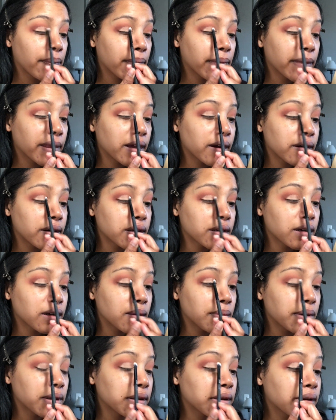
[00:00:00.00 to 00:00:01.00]
And you're just gonna
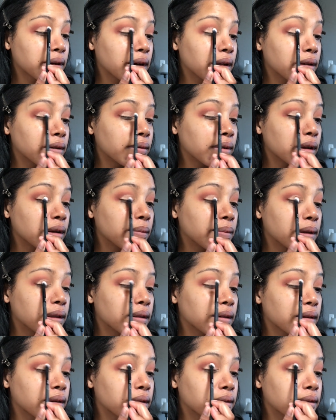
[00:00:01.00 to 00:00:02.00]
put the color where you put
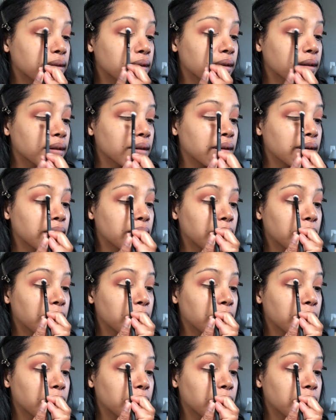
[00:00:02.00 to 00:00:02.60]
the concealer.